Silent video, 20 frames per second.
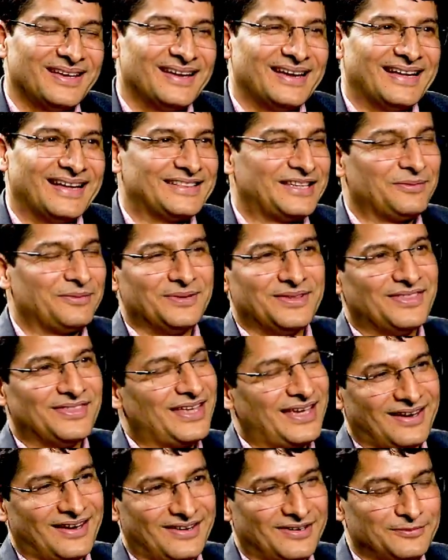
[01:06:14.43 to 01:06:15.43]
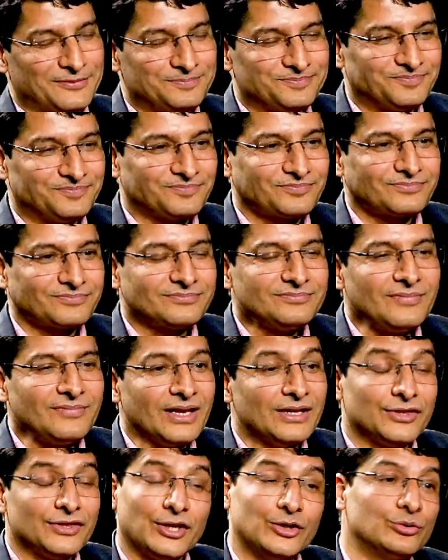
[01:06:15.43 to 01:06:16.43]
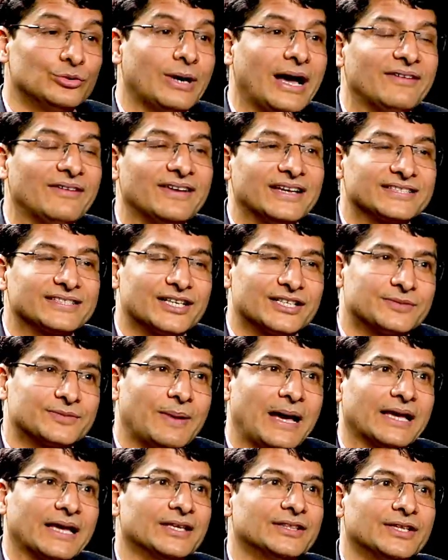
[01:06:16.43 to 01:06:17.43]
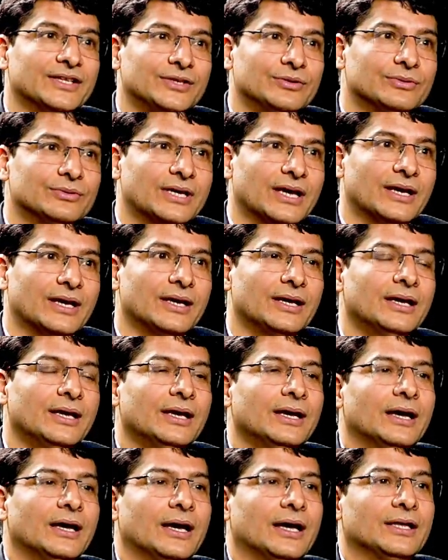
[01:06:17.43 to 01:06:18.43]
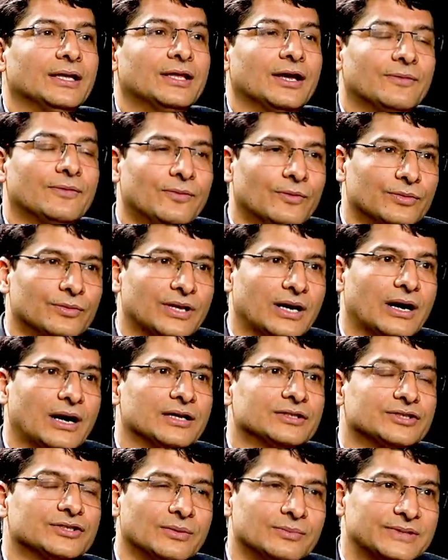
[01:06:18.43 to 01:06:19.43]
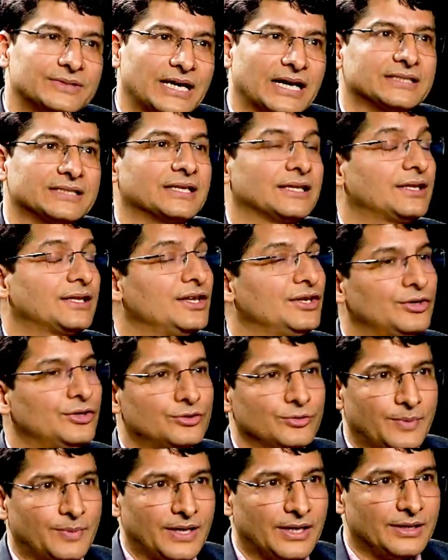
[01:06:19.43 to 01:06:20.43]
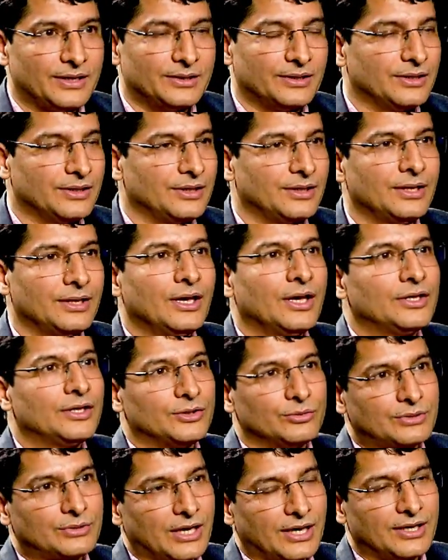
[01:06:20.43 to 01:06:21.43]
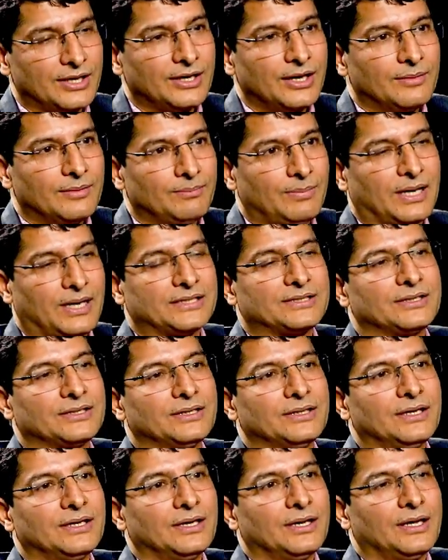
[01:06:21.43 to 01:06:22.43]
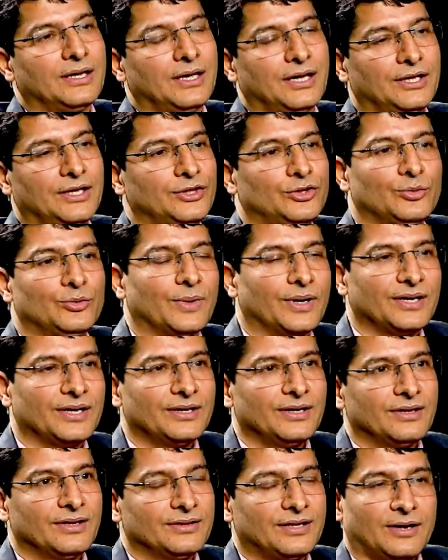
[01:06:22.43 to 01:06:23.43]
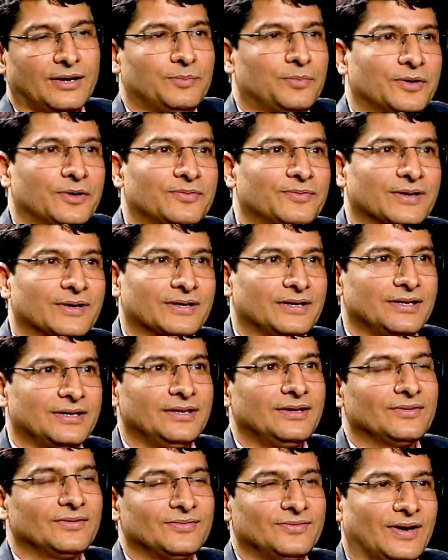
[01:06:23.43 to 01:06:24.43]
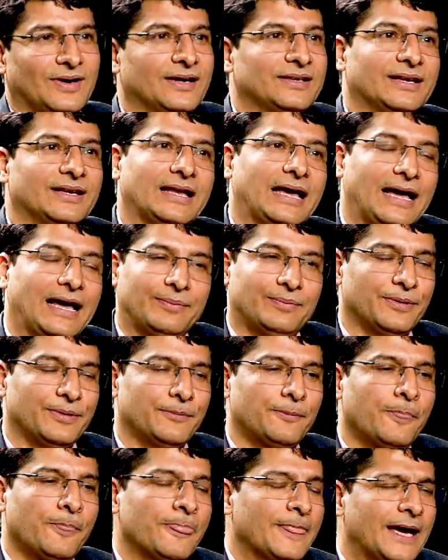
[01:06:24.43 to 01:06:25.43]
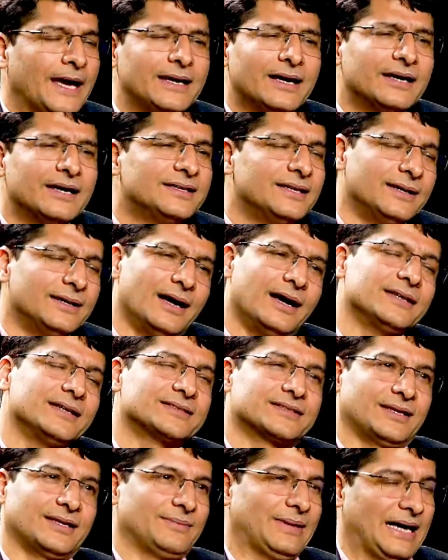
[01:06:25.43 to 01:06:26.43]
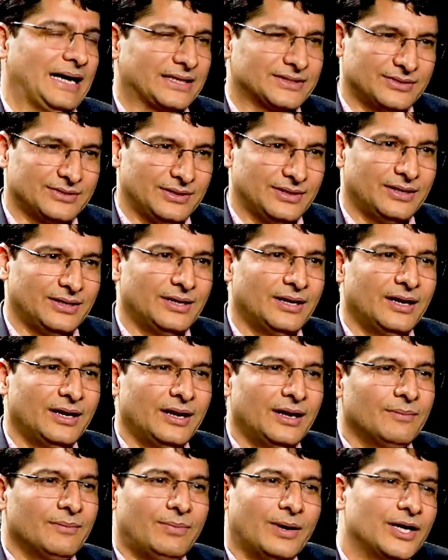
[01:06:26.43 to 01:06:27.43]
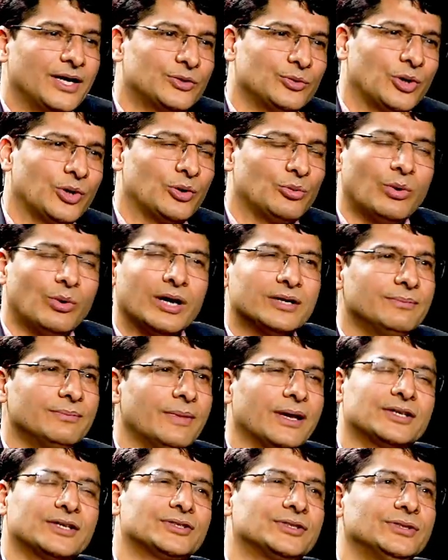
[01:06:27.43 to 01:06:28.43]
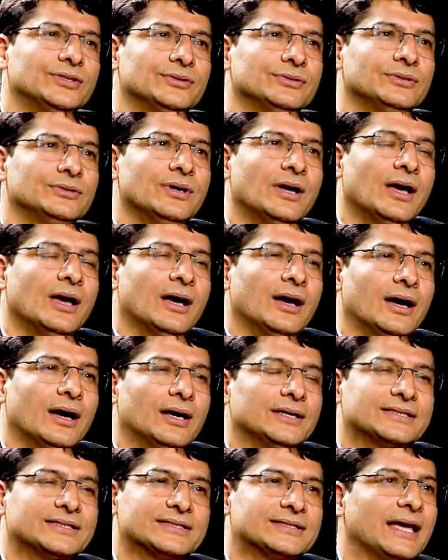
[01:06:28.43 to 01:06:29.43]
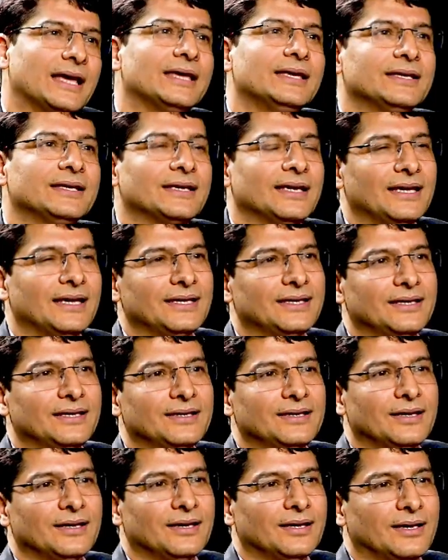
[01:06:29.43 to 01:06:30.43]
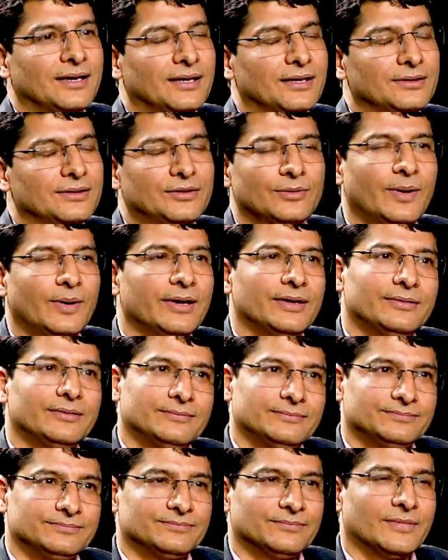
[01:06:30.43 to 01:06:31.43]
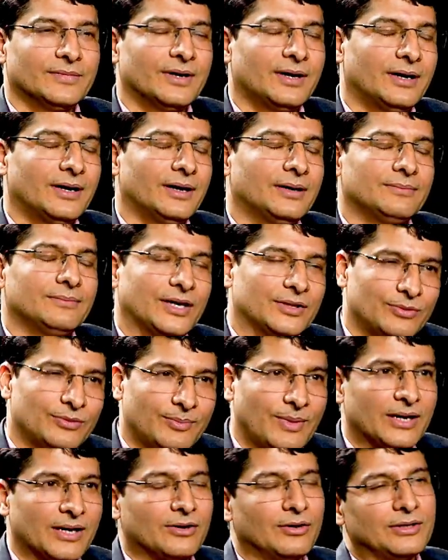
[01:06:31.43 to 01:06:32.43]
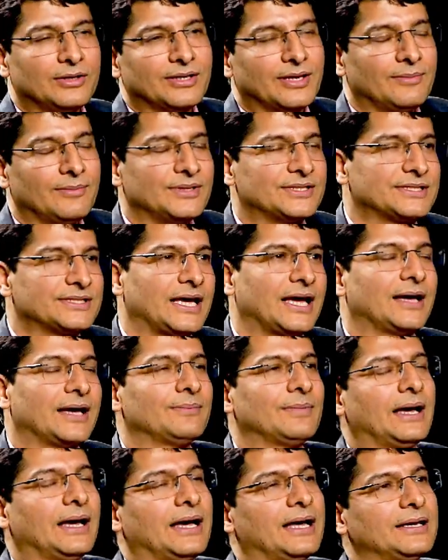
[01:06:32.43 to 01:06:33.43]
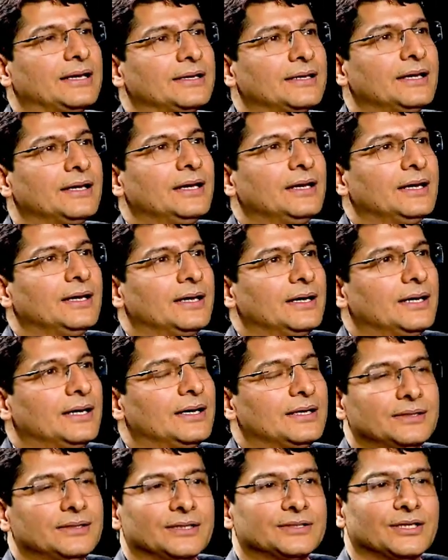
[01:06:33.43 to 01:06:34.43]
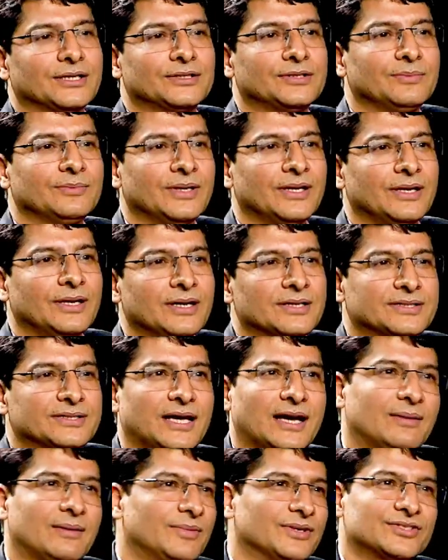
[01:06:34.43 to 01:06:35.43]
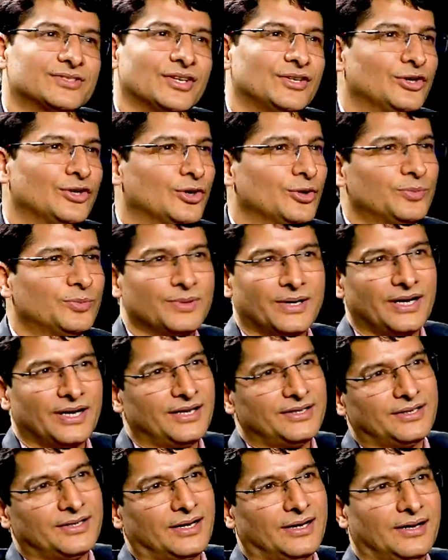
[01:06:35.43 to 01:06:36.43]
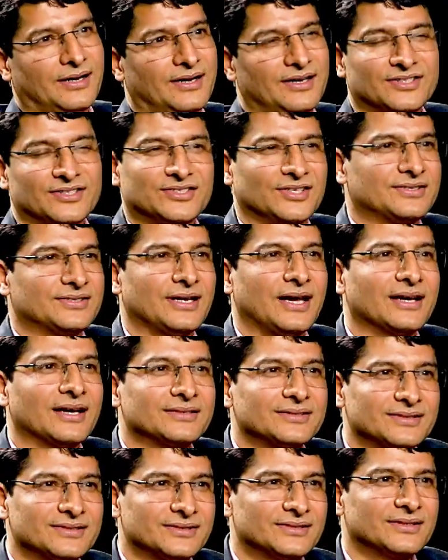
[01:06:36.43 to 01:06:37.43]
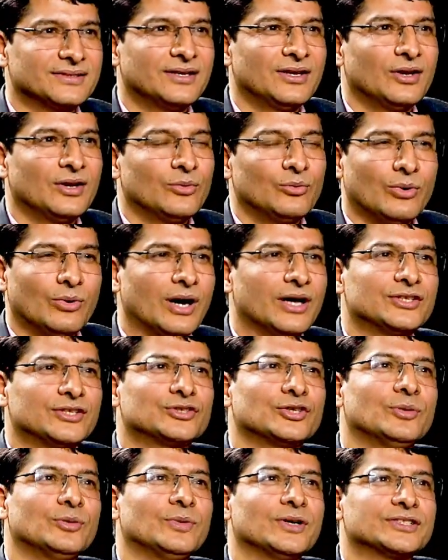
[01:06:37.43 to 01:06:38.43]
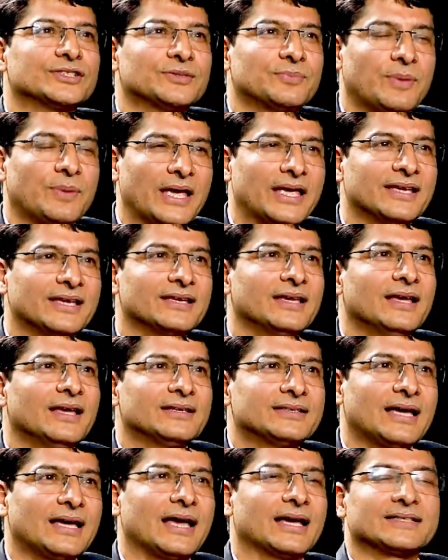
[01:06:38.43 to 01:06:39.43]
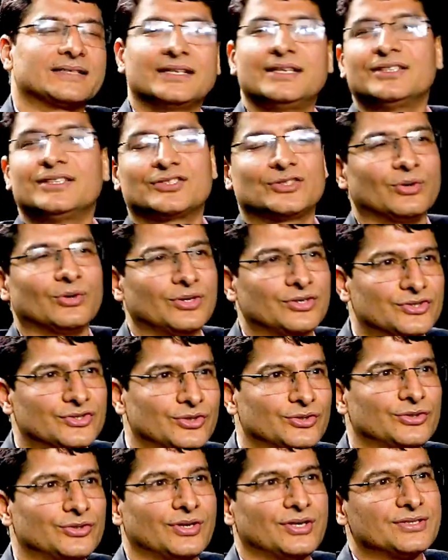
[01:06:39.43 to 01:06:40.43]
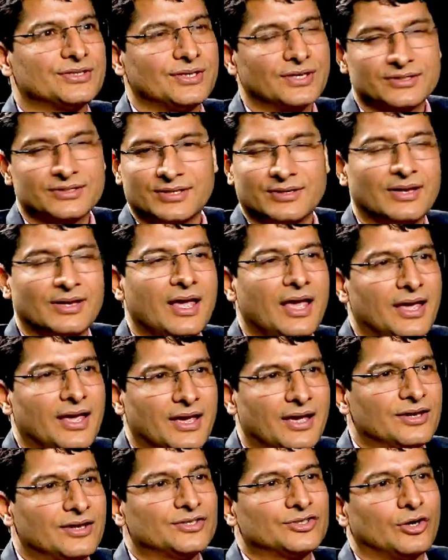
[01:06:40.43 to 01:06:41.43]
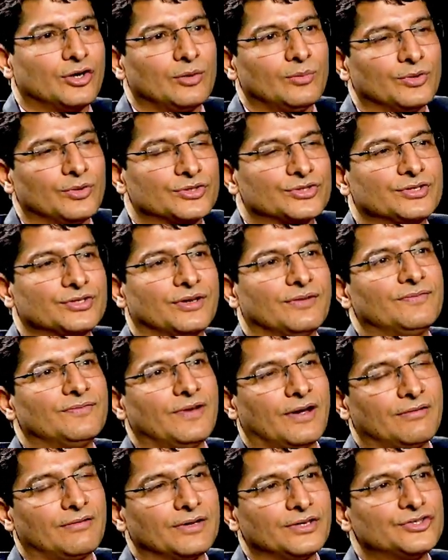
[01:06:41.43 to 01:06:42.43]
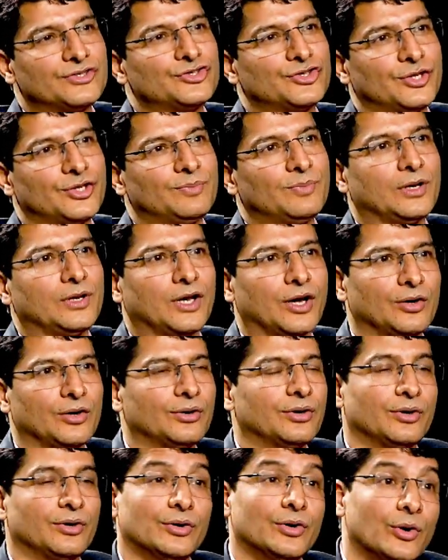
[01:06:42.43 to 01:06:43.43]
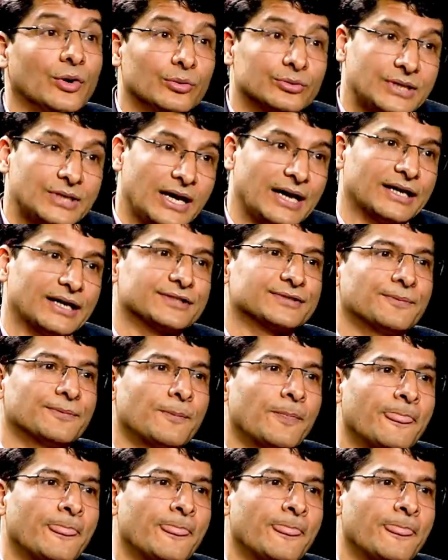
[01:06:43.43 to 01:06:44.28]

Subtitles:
And they've been there. They do have assets back in the UK. Therefore, there are some tax that they need to pay in the UK, but in Dubai, they're perfectly fine and happy. And I did ask them, actually, by the way, what makes you staying in Dubai? And by the way, my colleague name is Sam, and they said to me, Sam, it's a no-brainer. It's a tax. Why so much paying tax in so-and-so jurisdiction? Here is almost a very cheap, low or no tax.